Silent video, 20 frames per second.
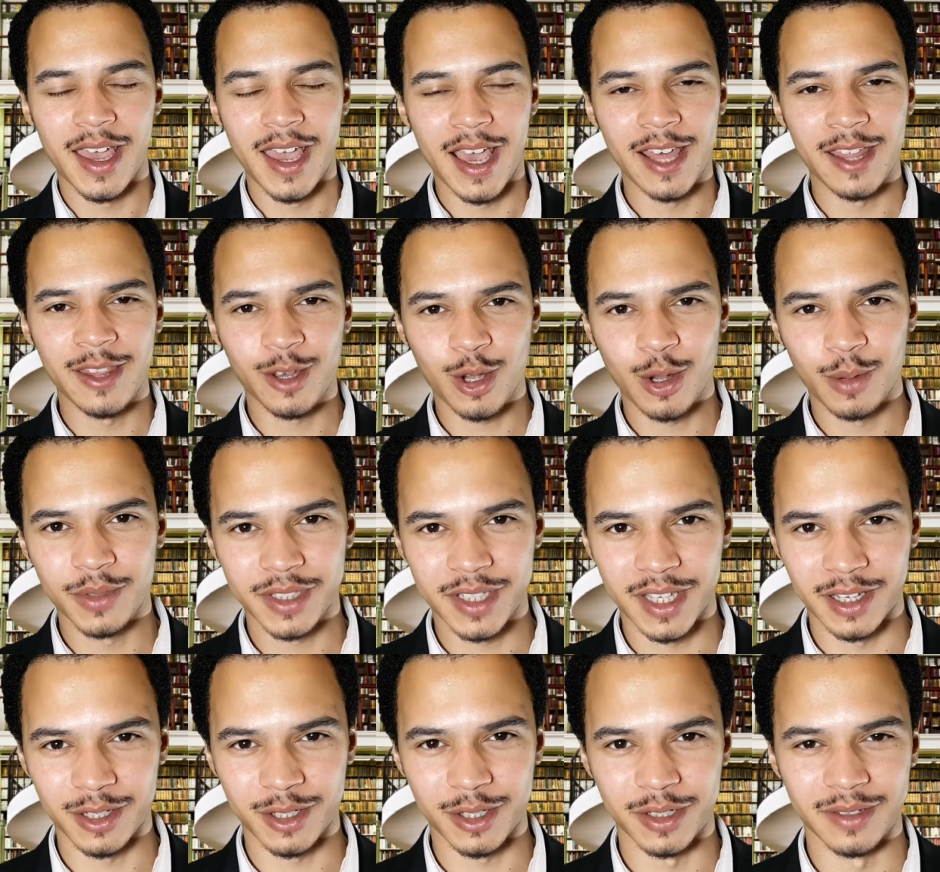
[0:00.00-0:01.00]
In the comment
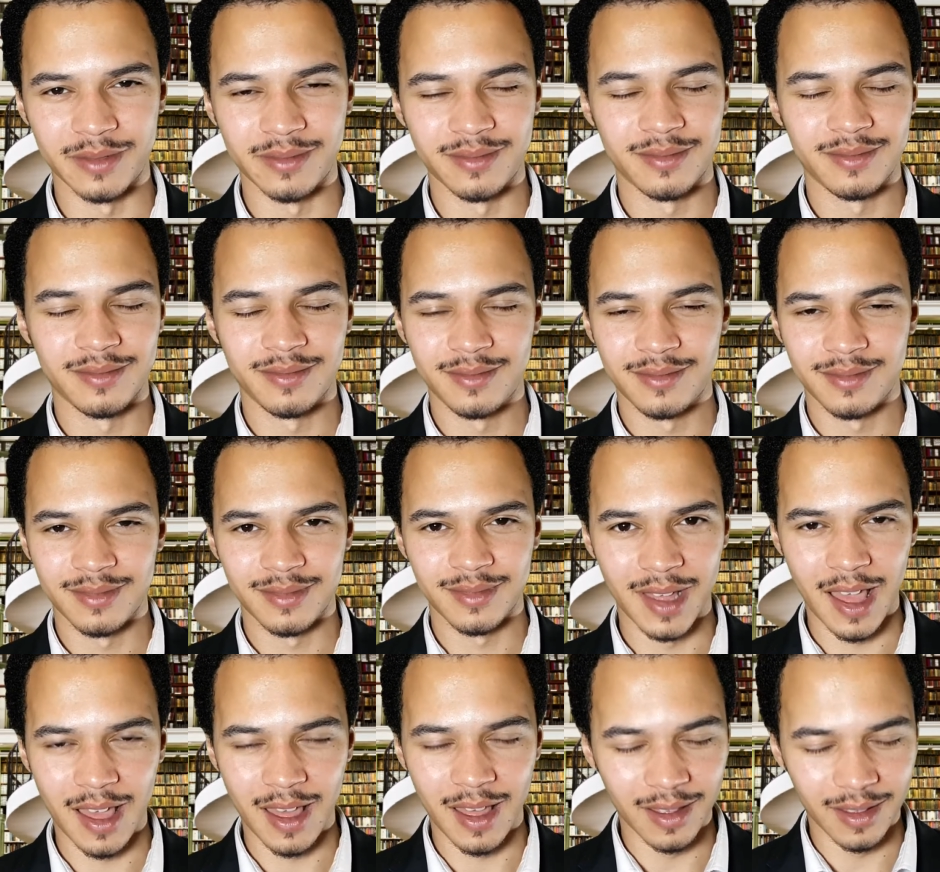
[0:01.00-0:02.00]
section,
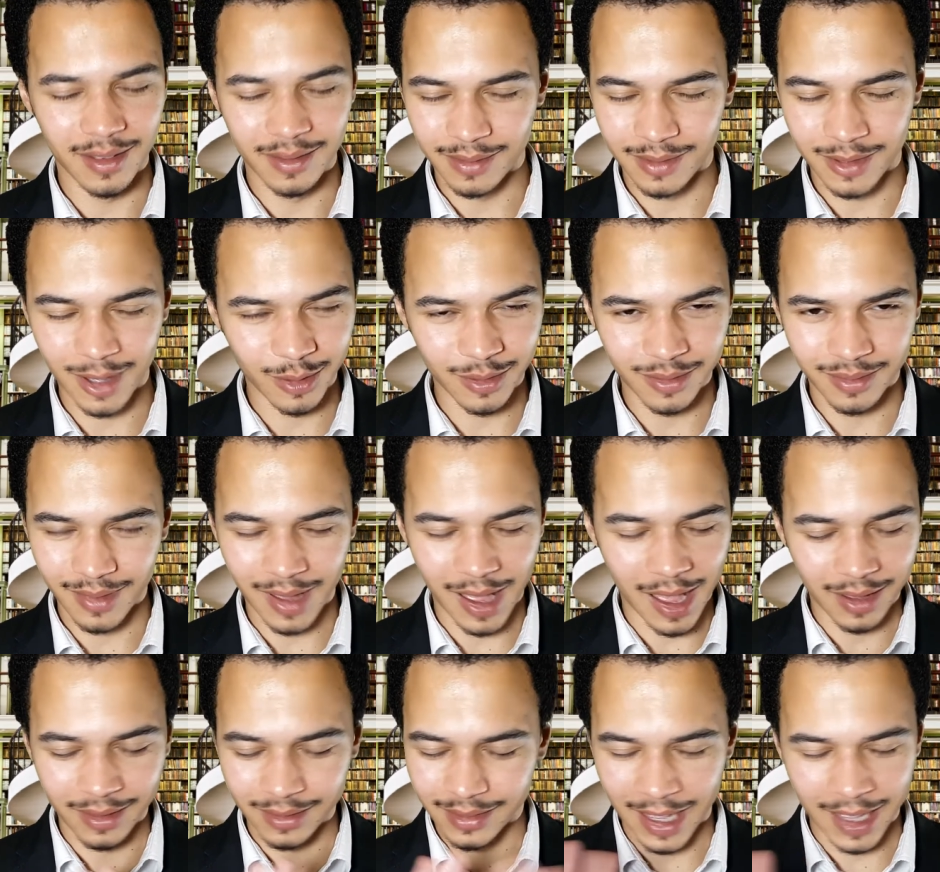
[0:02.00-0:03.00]
don't
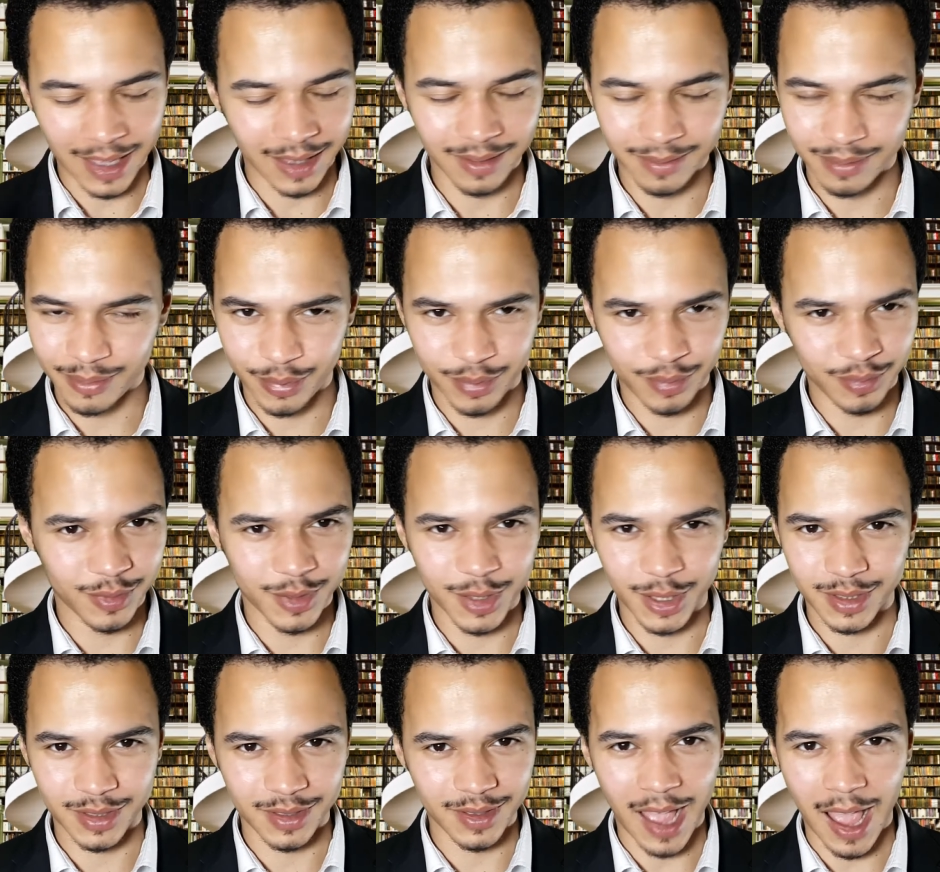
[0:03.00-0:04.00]

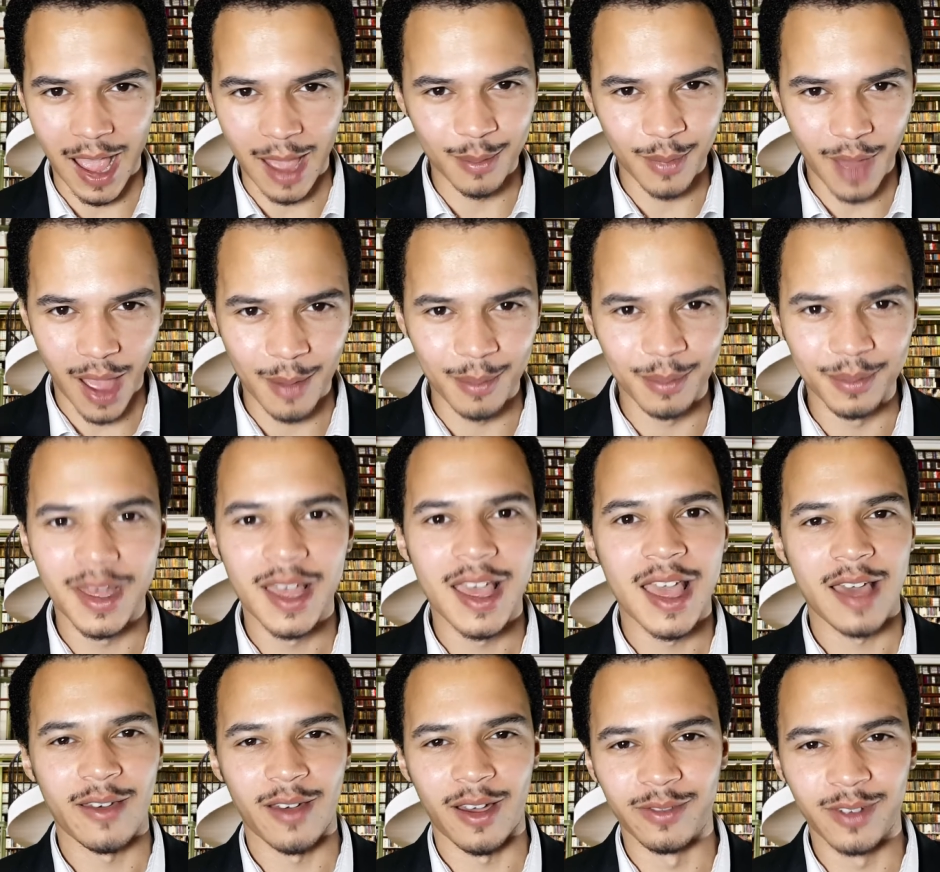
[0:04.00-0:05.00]
just
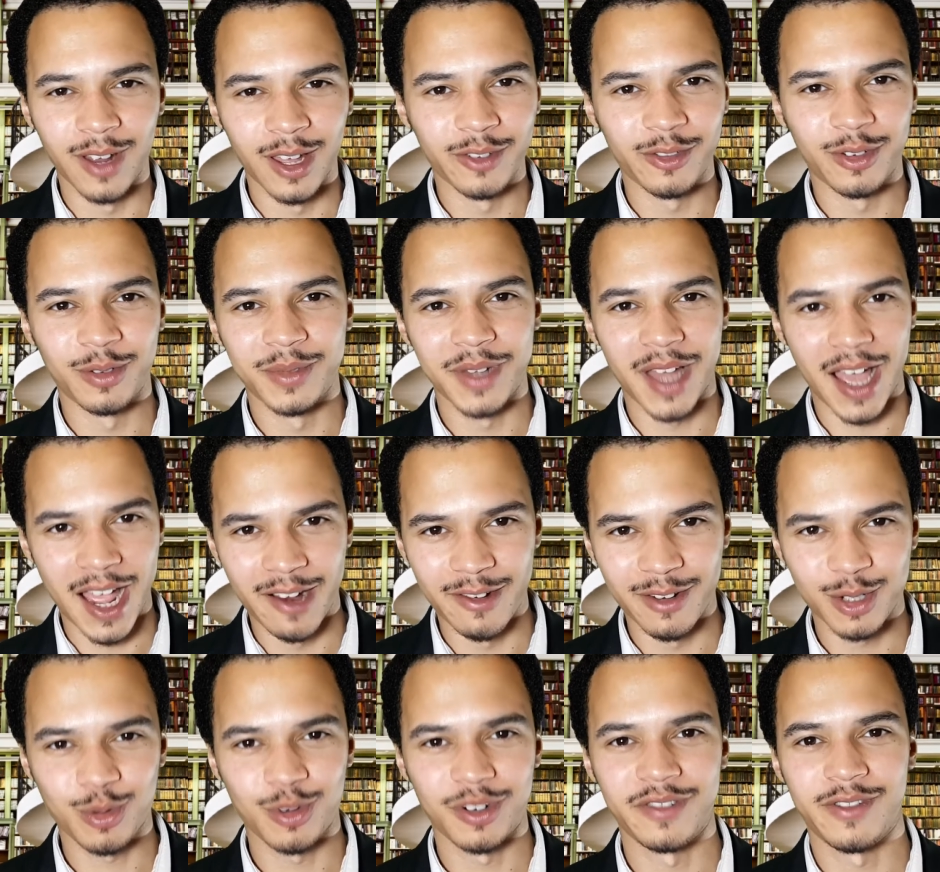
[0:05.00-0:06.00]
I've learned from the
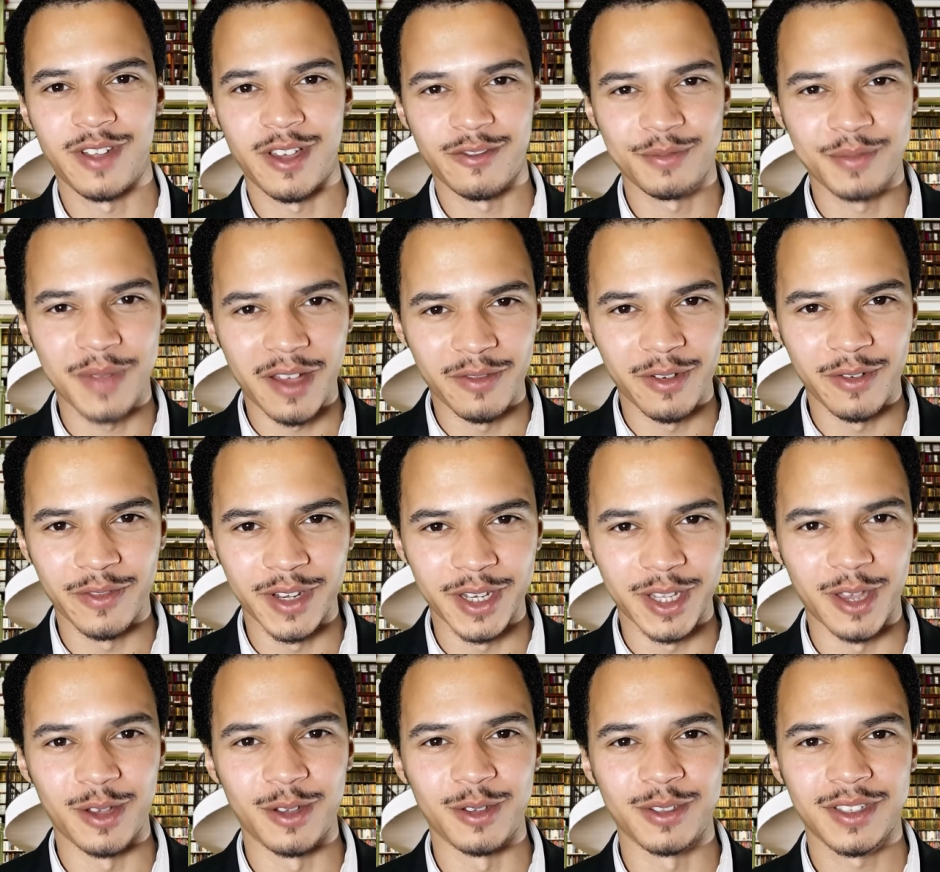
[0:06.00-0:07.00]
Irish one, I've learned from other
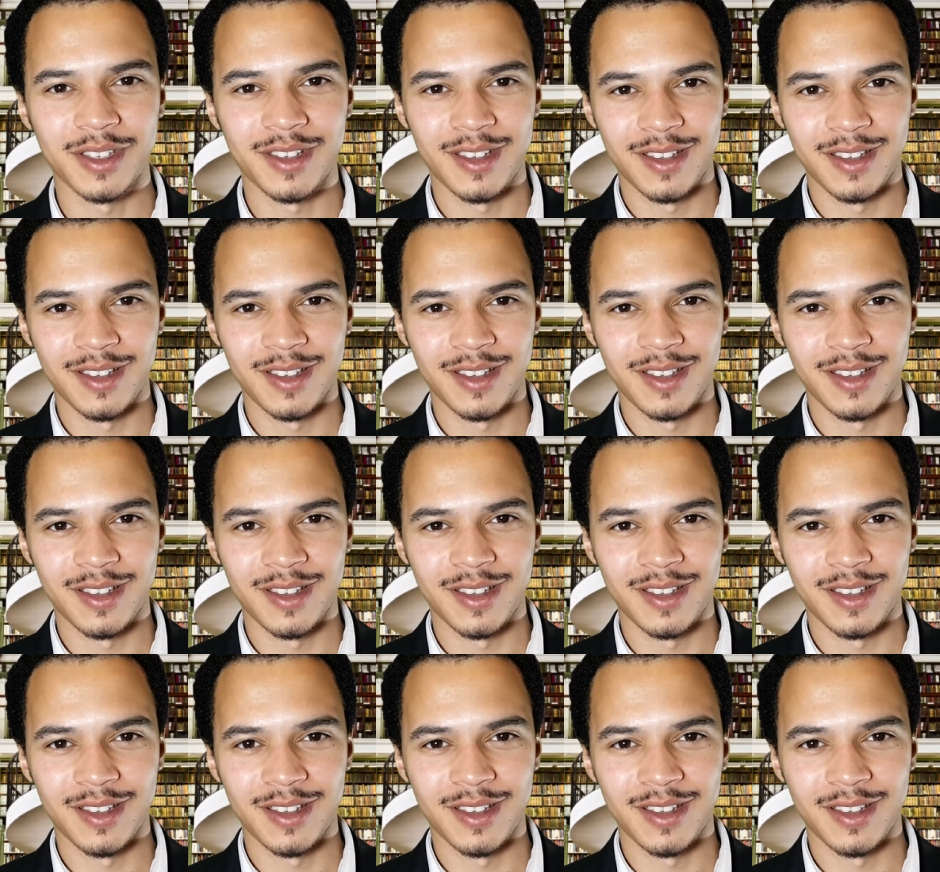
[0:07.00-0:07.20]
videos,